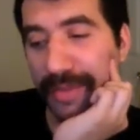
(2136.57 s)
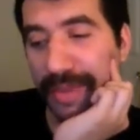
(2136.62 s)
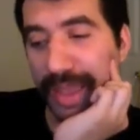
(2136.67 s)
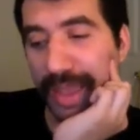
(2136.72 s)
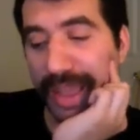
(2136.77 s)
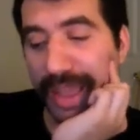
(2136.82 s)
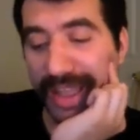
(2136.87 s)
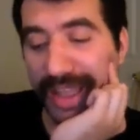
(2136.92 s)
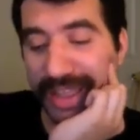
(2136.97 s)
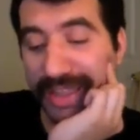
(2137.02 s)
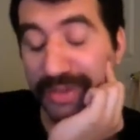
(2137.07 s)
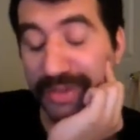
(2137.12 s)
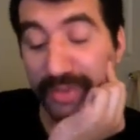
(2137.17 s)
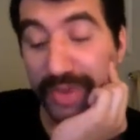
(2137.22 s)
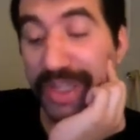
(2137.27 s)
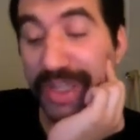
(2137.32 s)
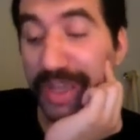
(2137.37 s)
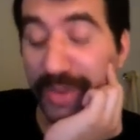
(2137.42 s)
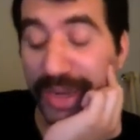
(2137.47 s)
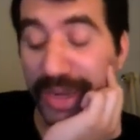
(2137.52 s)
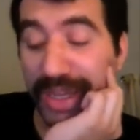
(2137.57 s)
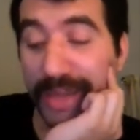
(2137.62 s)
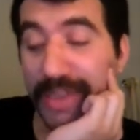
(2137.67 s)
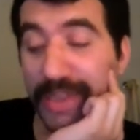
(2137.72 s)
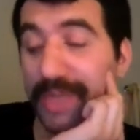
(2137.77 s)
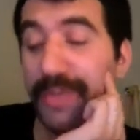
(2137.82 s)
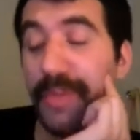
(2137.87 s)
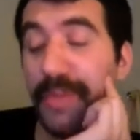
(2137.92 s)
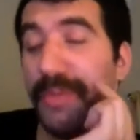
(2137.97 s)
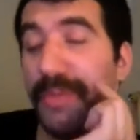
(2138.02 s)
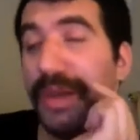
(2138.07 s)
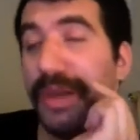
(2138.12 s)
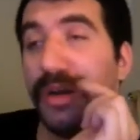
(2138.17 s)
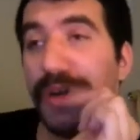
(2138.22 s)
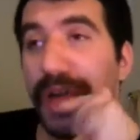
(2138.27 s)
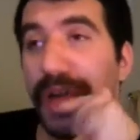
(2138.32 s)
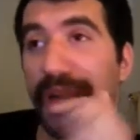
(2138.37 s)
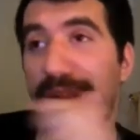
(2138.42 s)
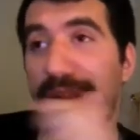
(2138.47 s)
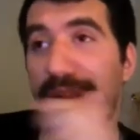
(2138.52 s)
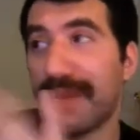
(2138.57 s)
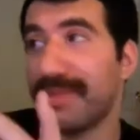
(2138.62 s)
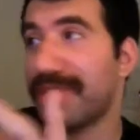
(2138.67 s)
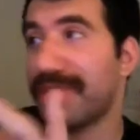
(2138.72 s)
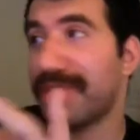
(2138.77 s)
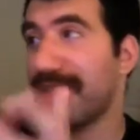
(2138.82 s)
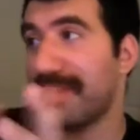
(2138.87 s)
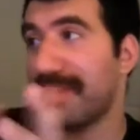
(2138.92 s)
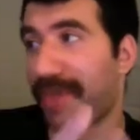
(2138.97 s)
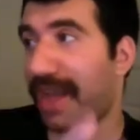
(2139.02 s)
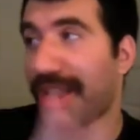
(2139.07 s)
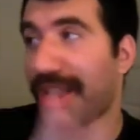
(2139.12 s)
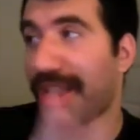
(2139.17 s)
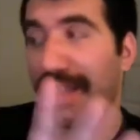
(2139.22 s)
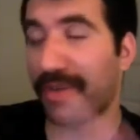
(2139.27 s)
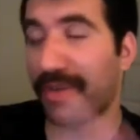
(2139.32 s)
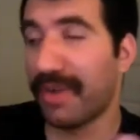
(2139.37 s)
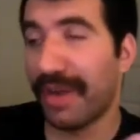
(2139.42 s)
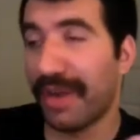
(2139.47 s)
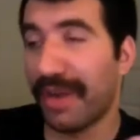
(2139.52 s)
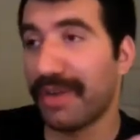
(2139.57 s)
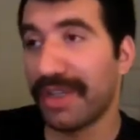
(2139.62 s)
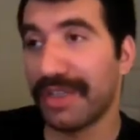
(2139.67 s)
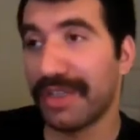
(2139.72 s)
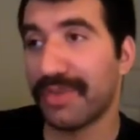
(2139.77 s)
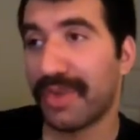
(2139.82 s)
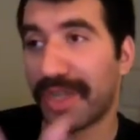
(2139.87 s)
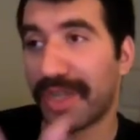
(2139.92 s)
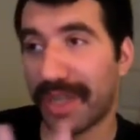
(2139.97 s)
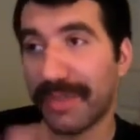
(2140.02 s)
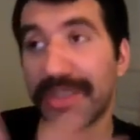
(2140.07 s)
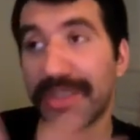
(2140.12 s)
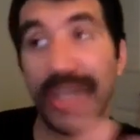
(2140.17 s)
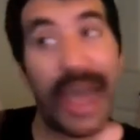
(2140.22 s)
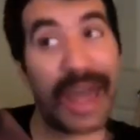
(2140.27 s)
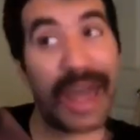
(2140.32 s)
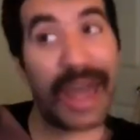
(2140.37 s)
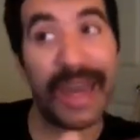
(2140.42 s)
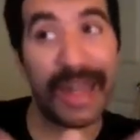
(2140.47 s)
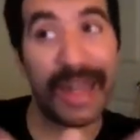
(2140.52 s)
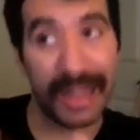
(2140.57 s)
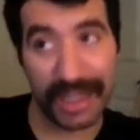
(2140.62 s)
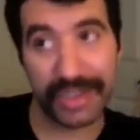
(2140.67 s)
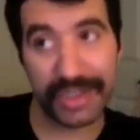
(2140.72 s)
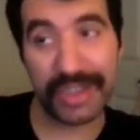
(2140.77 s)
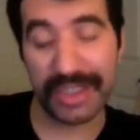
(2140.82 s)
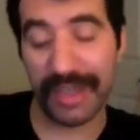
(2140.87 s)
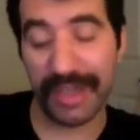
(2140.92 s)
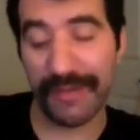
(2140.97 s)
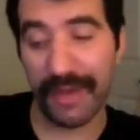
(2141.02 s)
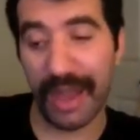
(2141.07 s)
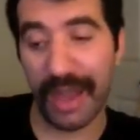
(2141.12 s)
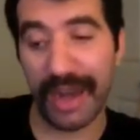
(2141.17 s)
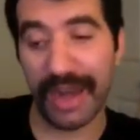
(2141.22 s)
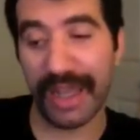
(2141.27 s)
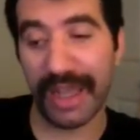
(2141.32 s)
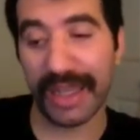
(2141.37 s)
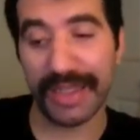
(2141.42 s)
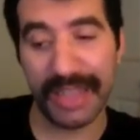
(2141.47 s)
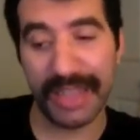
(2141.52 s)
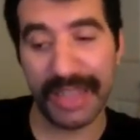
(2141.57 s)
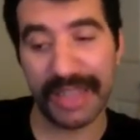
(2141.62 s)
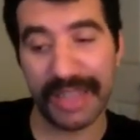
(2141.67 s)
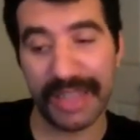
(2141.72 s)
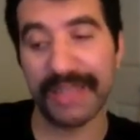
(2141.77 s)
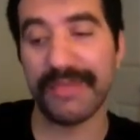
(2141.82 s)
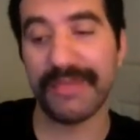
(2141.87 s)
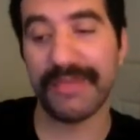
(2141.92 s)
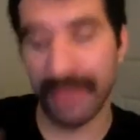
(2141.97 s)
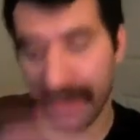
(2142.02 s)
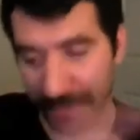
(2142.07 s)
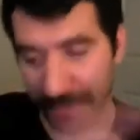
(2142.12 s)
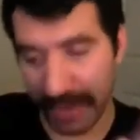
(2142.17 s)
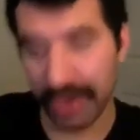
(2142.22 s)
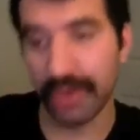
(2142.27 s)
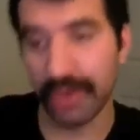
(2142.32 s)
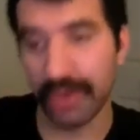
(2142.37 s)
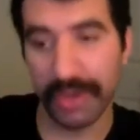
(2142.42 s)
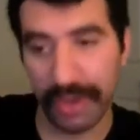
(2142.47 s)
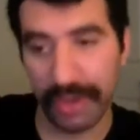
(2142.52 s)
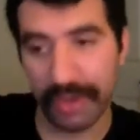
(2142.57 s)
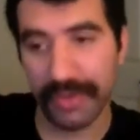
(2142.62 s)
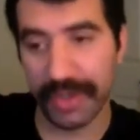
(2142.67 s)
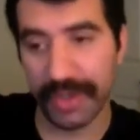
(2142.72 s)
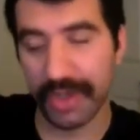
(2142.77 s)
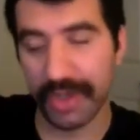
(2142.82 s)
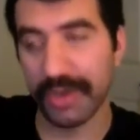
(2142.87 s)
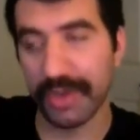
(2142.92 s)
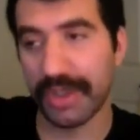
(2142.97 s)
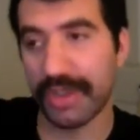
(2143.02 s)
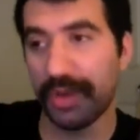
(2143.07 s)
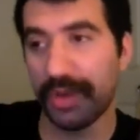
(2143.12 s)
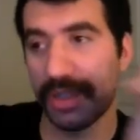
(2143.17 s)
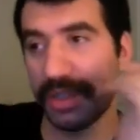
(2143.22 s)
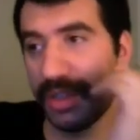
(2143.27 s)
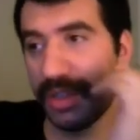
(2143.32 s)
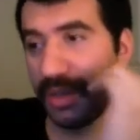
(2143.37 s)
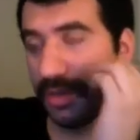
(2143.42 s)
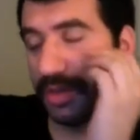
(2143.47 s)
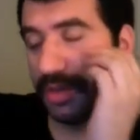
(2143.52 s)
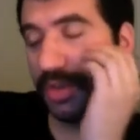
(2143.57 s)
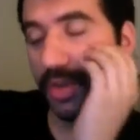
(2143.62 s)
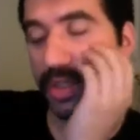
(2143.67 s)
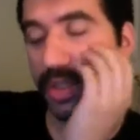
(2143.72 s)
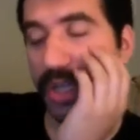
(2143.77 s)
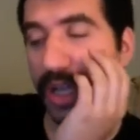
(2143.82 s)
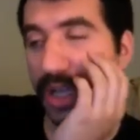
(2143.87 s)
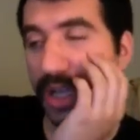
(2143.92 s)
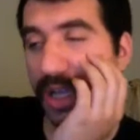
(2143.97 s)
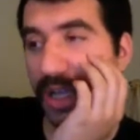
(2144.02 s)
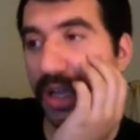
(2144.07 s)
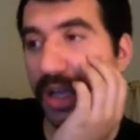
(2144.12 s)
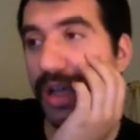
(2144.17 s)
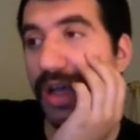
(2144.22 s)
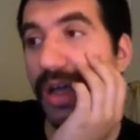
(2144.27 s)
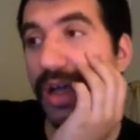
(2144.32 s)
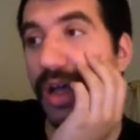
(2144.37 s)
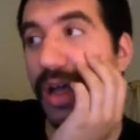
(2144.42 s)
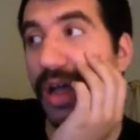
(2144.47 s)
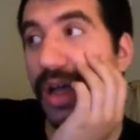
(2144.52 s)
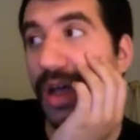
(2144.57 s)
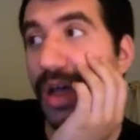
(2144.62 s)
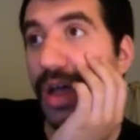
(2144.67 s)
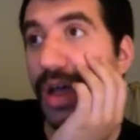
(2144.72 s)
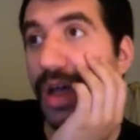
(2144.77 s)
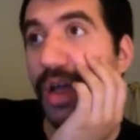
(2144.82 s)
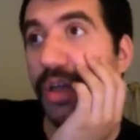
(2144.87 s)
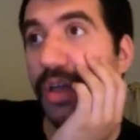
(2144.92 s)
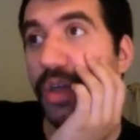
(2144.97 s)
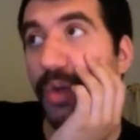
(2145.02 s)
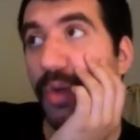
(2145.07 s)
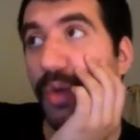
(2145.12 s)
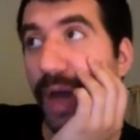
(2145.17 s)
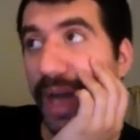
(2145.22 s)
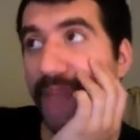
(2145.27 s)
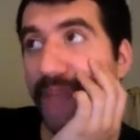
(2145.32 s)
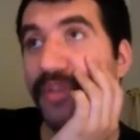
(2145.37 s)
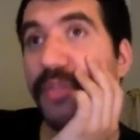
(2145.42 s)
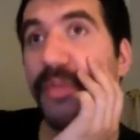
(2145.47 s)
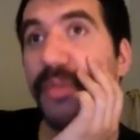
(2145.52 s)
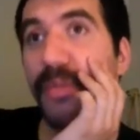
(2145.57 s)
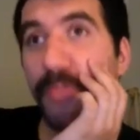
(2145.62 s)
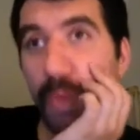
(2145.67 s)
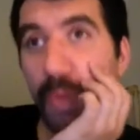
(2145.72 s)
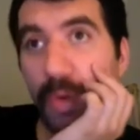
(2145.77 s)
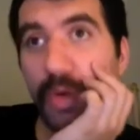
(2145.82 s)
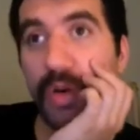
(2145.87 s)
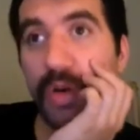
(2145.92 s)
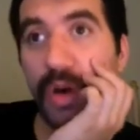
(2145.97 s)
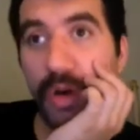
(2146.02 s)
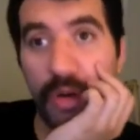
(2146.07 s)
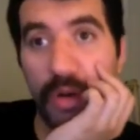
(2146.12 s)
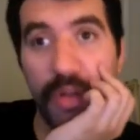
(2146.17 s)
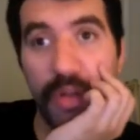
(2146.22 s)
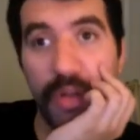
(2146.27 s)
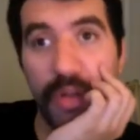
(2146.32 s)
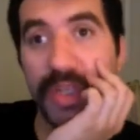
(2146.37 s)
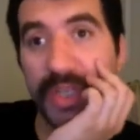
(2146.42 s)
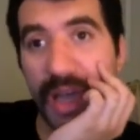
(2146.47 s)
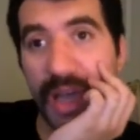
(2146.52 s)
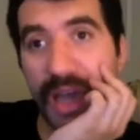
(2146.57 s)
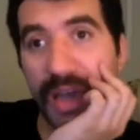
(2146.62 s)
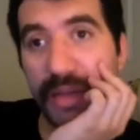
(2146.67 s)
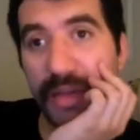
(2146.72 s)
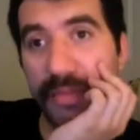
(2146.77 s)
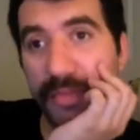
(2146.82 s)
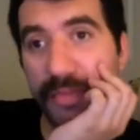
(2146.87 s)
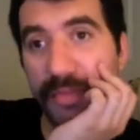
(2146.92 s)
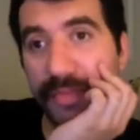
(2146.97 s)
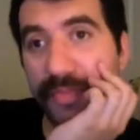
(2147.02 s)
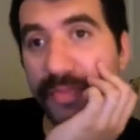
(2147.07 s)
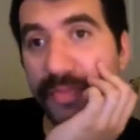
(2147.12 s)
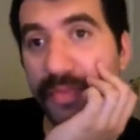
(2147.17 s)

it, it, really when it comes to Premiere and it comes to Final Cut, whatever it is, when it comes to editing, let's just say for editing because that's a visual, you're visually stored, you know, storytelling. You have to be bored all the time